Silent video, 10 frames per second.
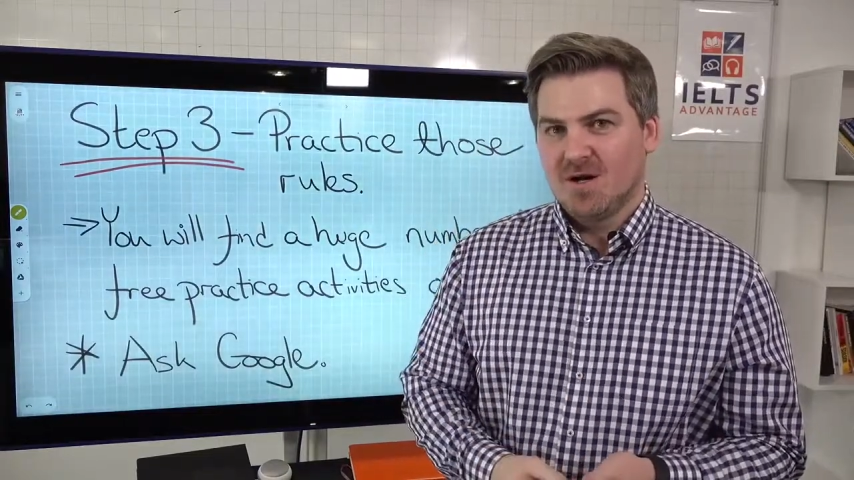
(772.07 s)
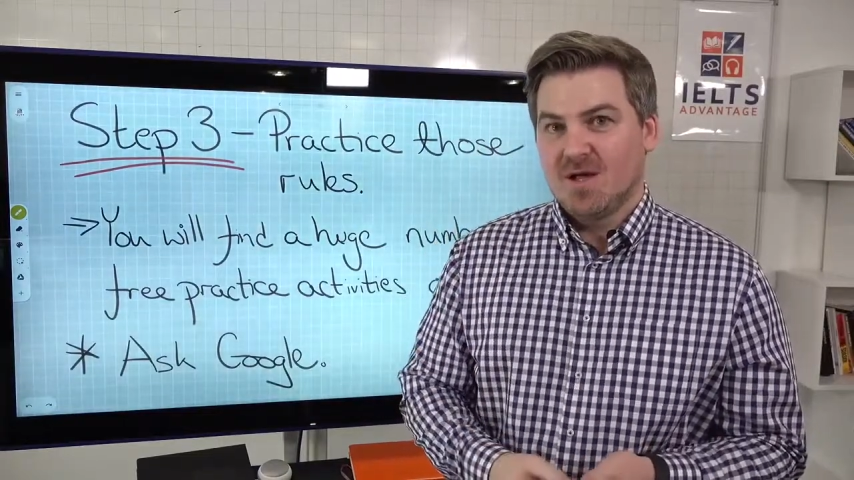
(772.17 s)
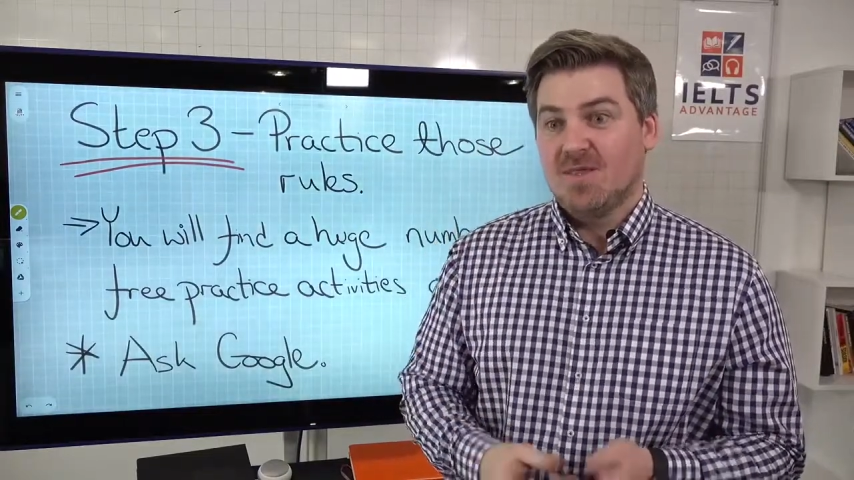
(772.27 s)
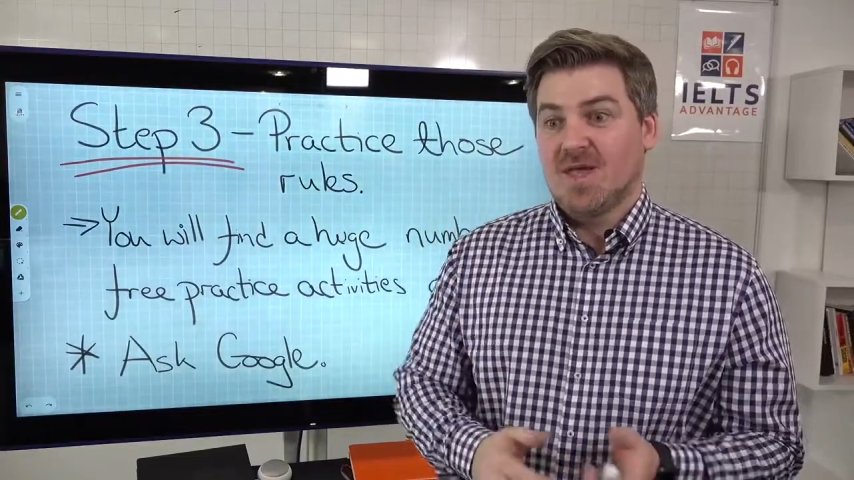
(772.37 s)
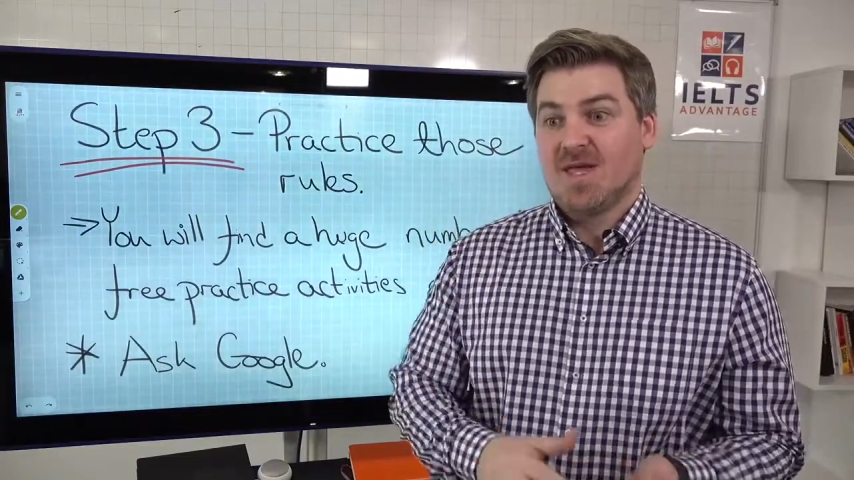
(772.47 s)

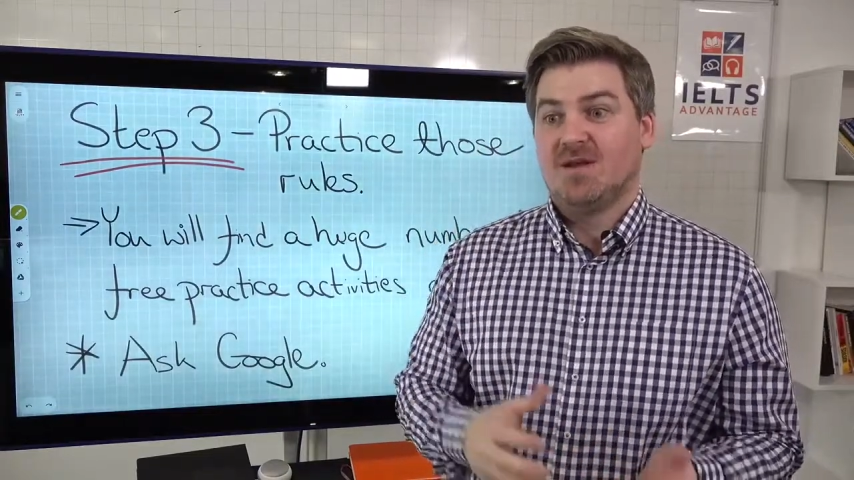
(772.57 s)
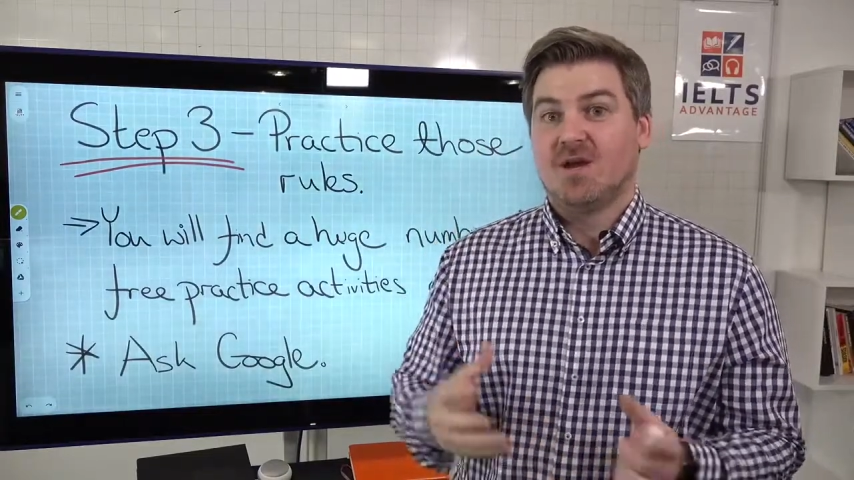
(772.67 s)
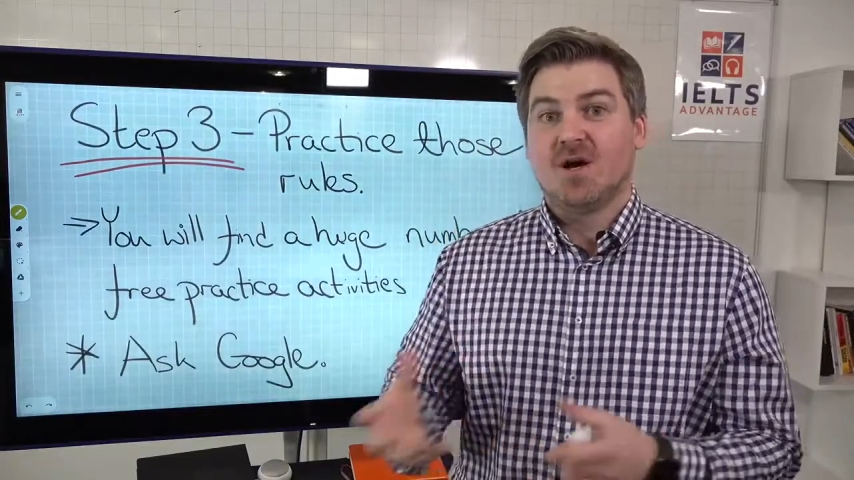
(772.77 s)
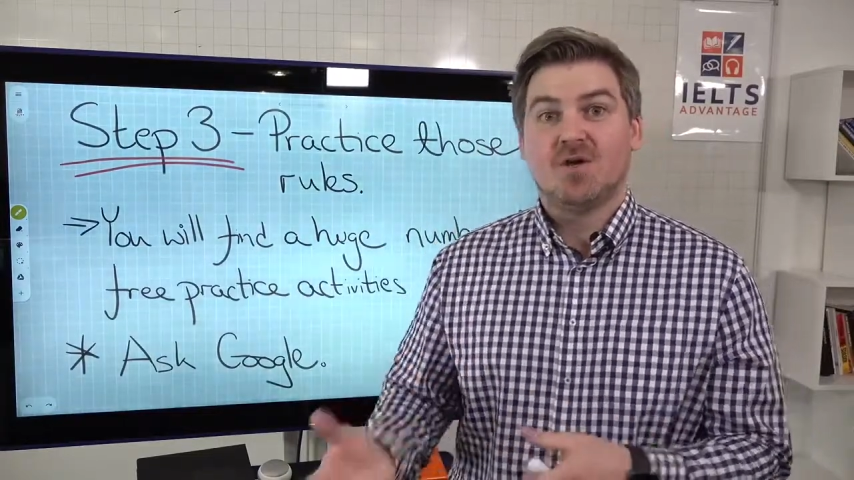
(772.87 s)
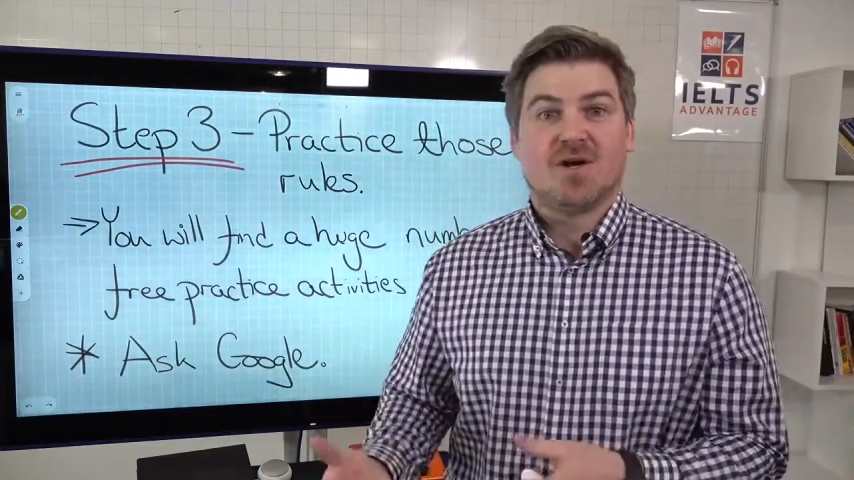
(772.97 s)
Then
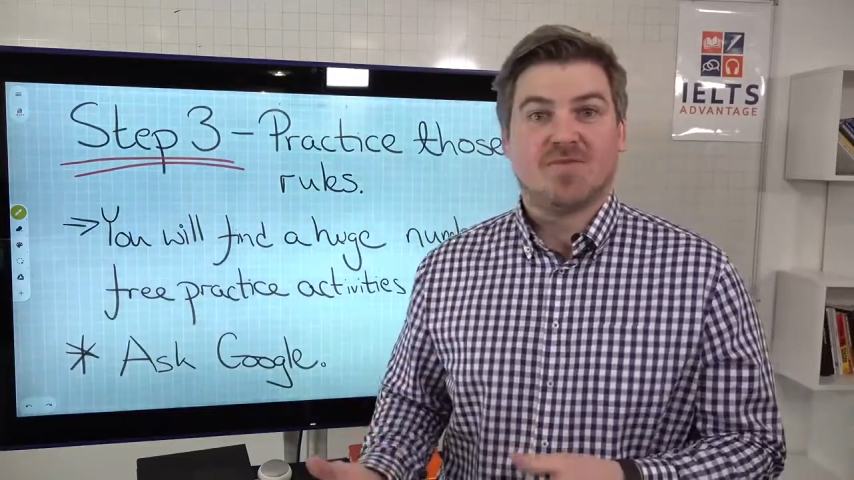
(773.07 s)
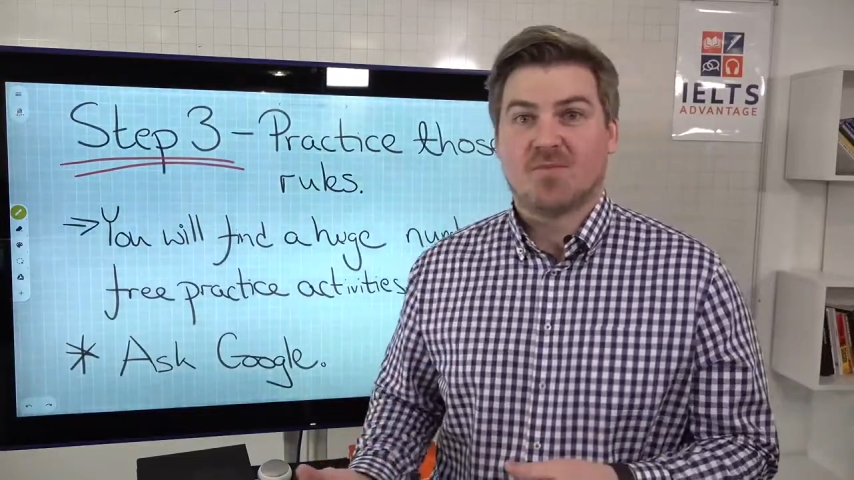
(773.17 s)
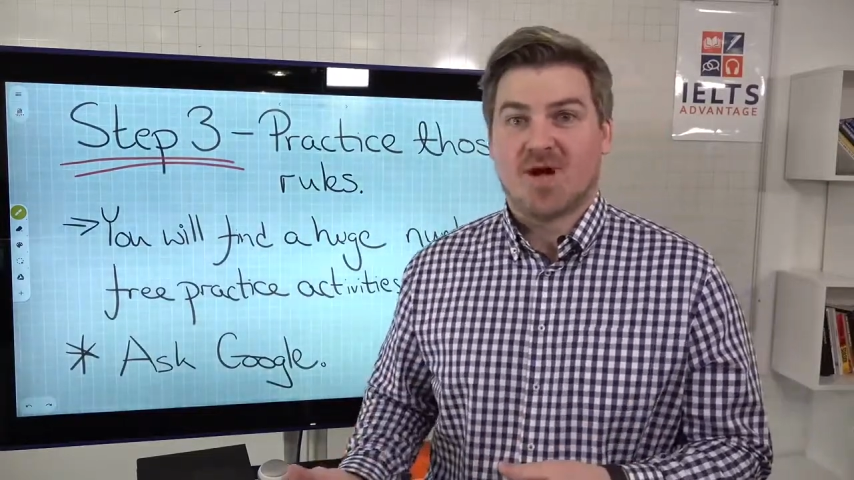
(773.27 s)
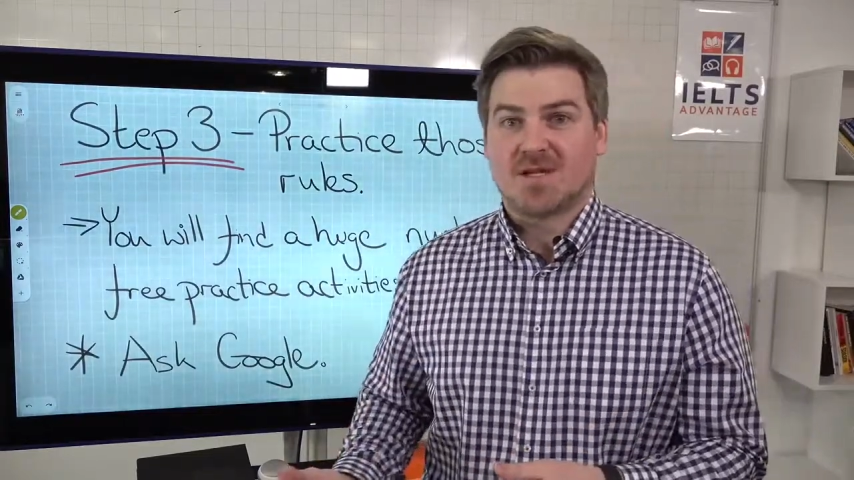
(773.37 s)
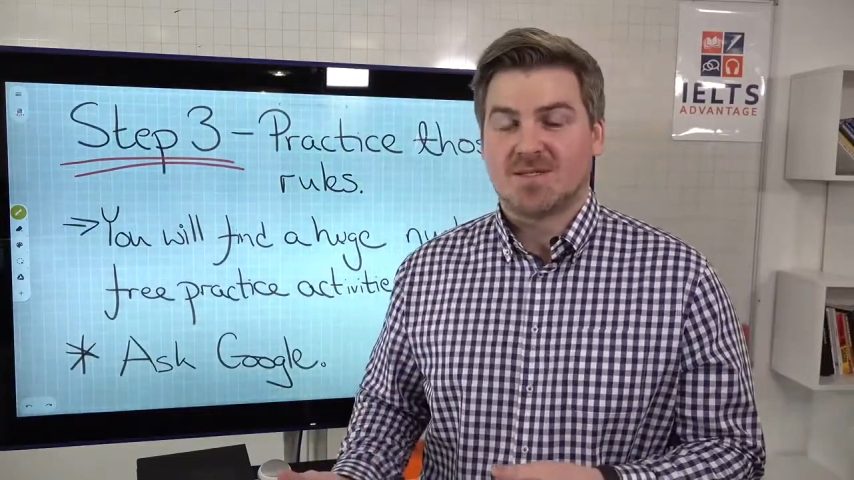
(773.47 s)
now you have to
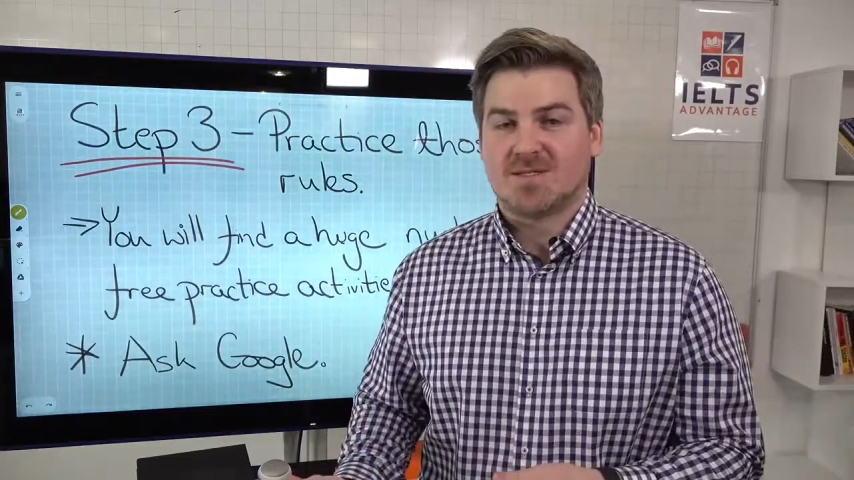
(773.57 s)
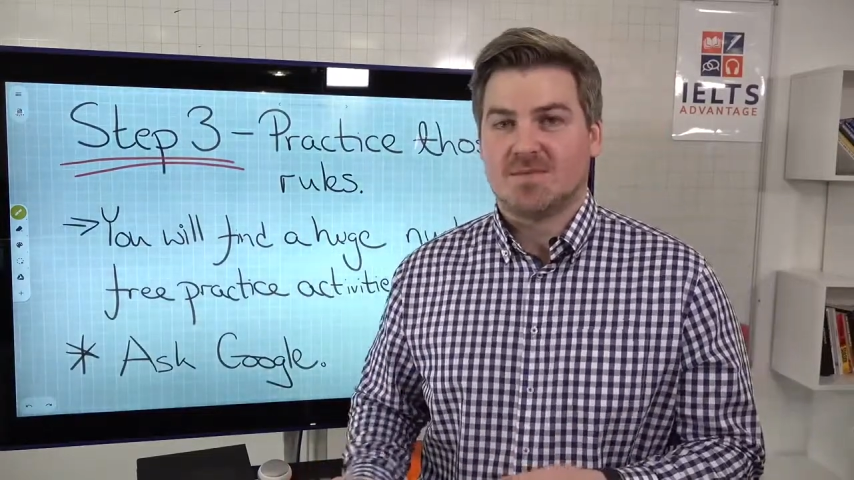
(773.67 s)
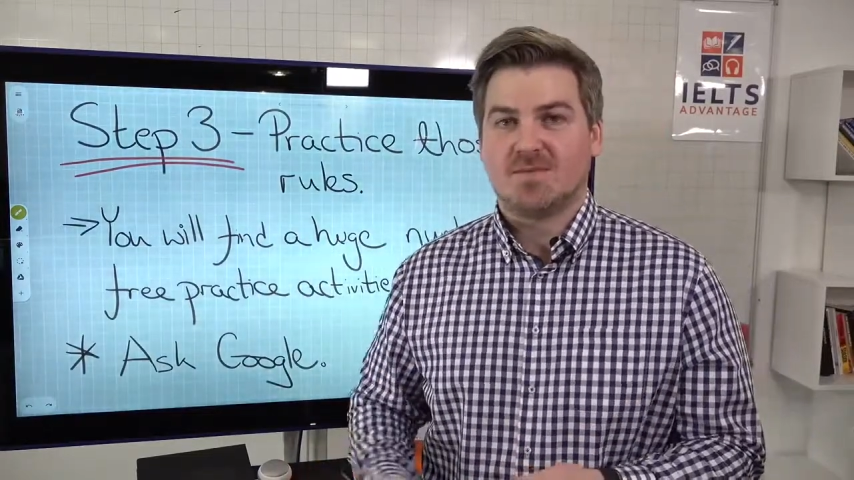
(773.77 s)
practice them,